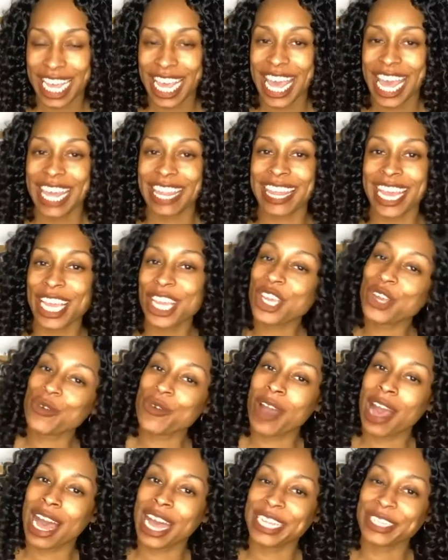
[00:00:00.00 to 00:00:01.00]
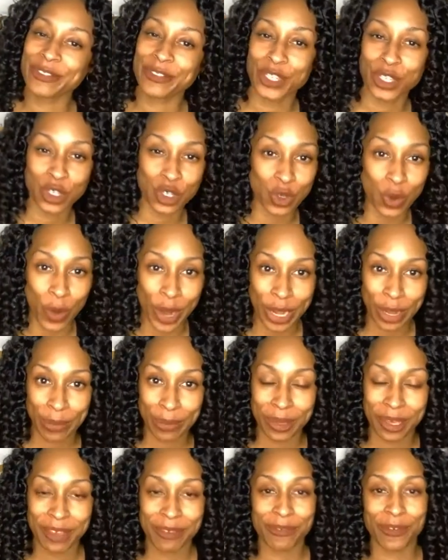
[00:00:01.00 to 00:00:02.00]
Thank you guys for joining
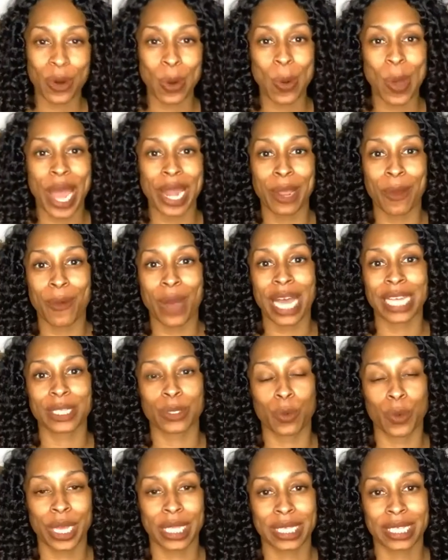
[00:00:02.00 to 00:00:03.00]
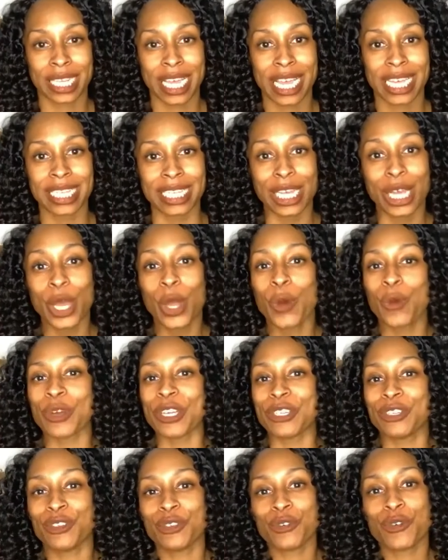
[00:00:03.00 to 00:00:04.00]
me for Wedding Wise Wednesdays. We
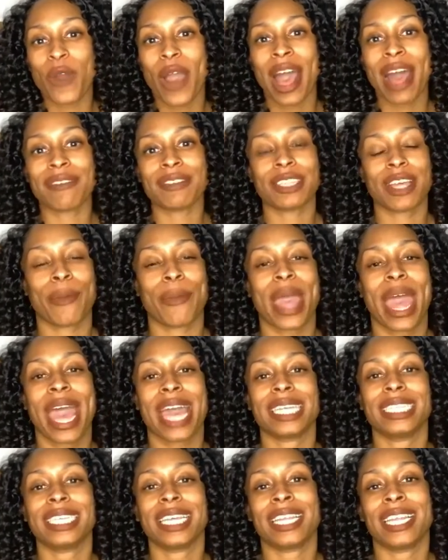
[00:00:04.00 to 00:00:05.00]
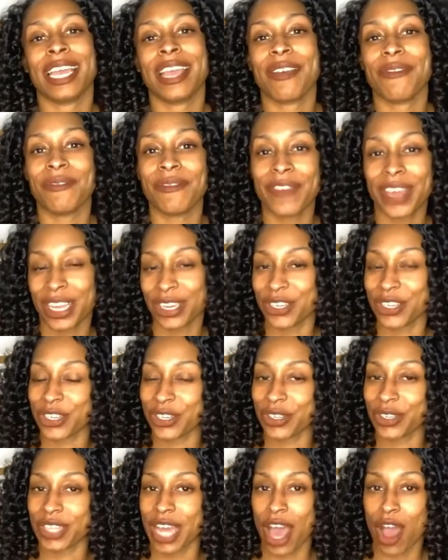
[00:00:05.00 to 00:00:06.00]
do have some excellent vendors
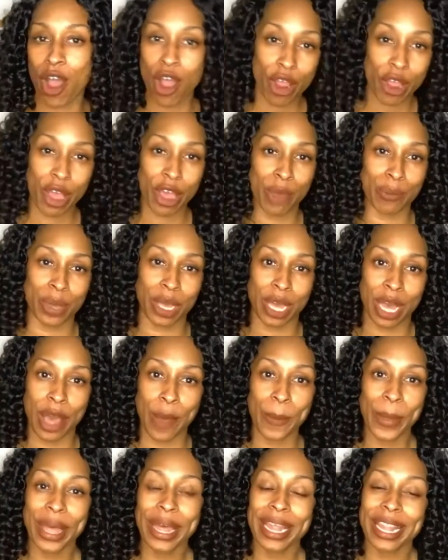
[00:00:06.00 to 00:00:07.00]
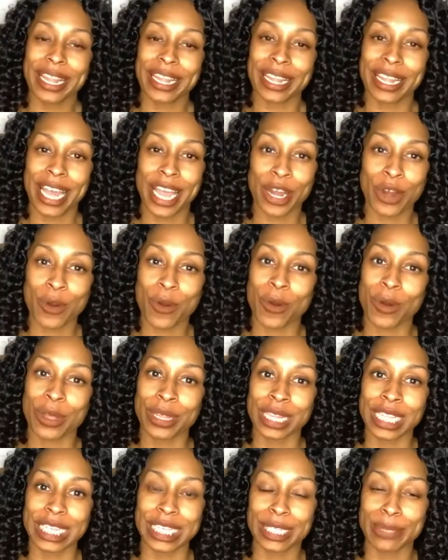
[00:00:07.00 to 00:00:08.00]
that are coming up later on
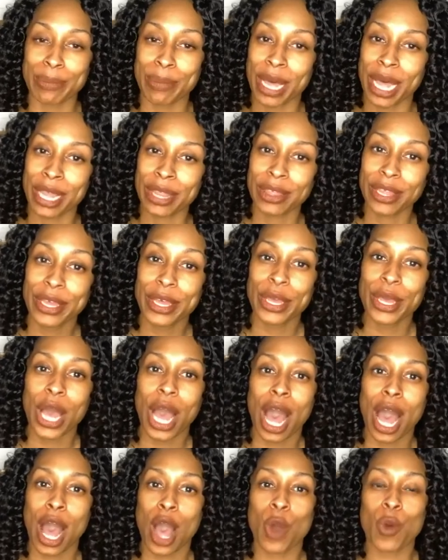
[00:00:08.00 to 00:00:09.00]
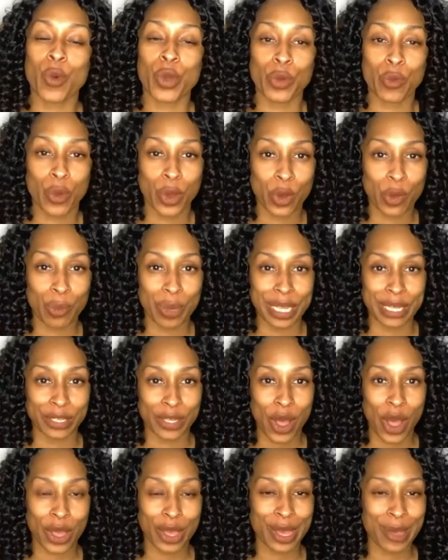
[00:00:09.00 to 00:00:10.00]
this month. We will be
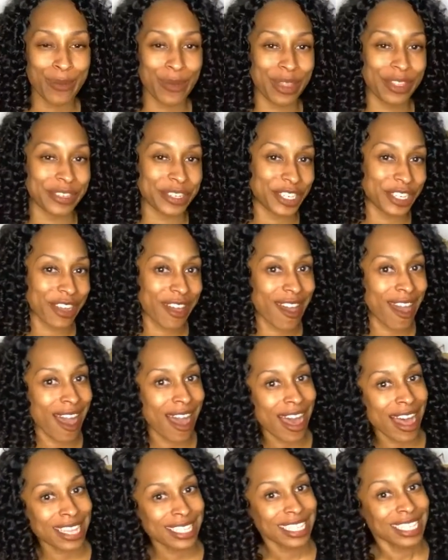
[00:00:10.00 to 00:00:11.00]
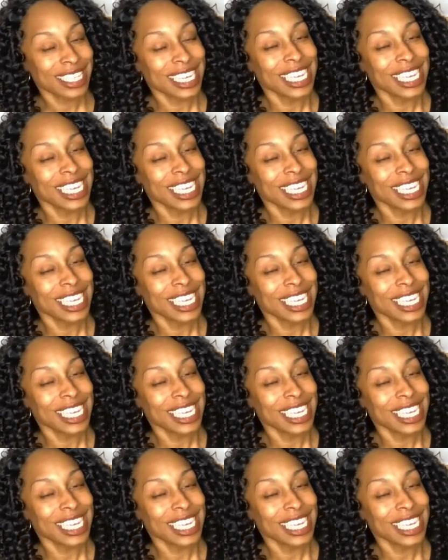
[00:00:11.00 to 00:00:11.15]
talking with Chacons.